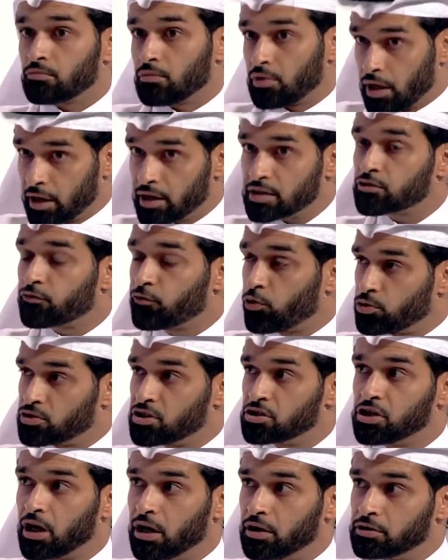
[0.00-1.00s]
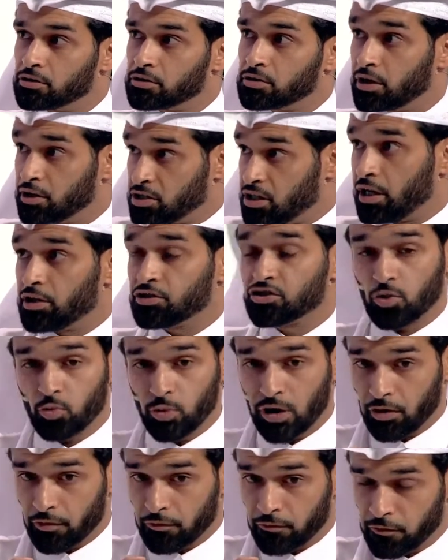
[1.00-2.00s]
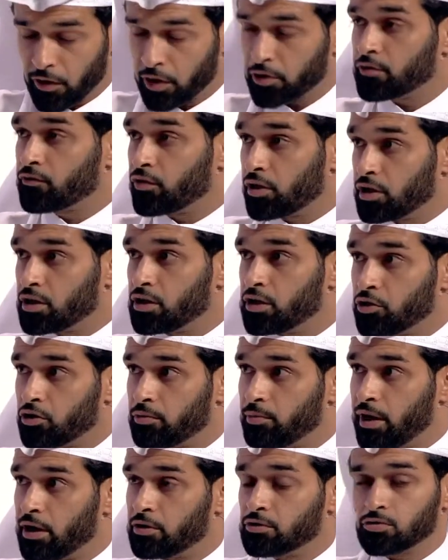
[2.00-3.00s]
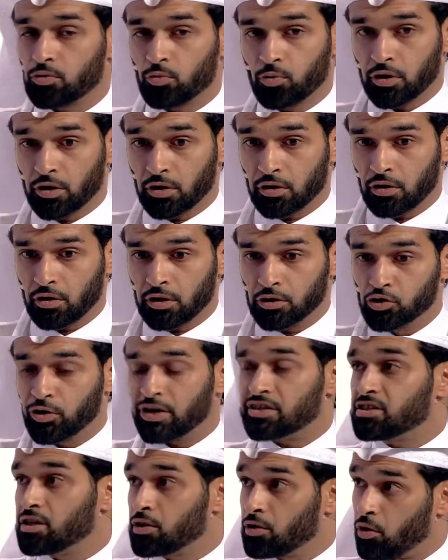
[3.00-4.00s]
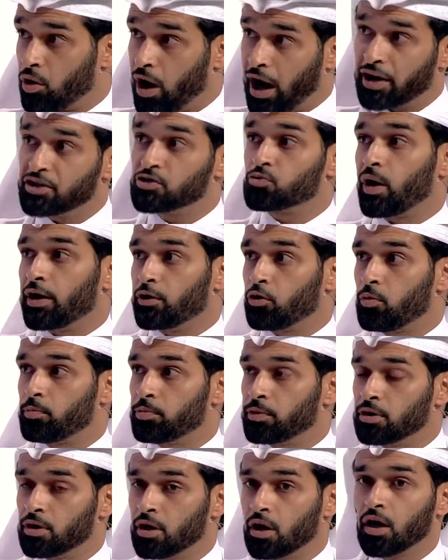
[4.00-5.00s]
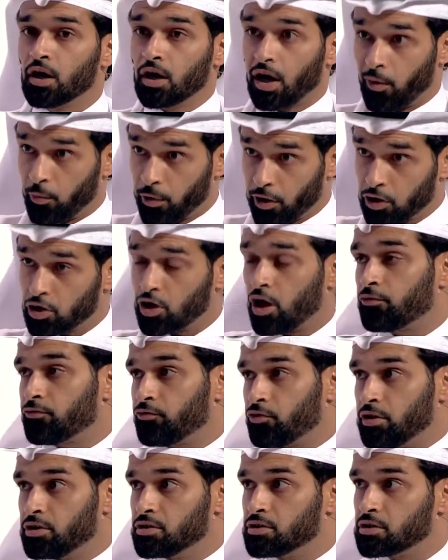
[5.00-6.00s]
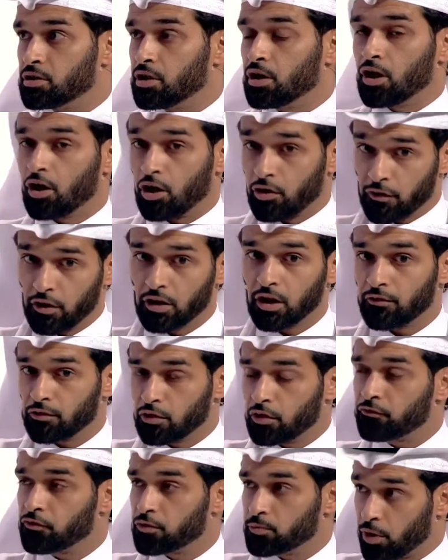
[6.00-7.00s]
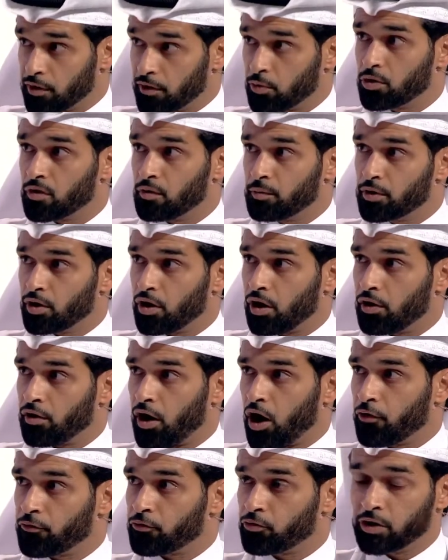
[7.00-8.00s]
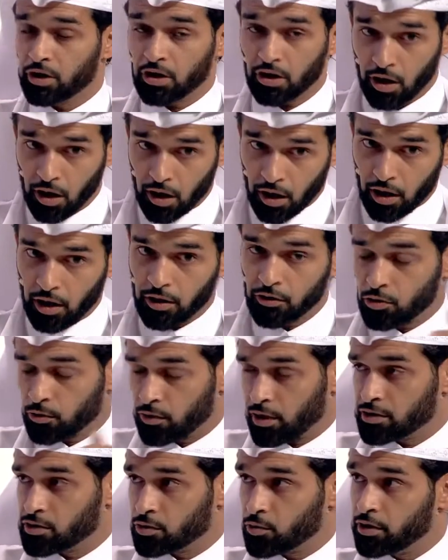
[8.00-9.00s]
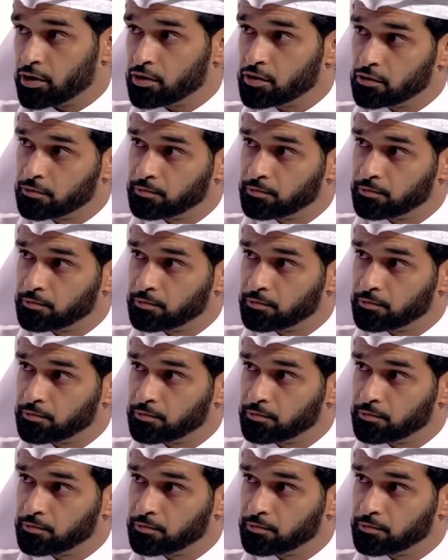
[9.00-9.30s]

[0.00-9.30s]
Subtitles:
it is, of course, a challenge that we are very, very clear about. We are addressing eyes wide open, and we are confident of the level of football that we will be offering in 2022.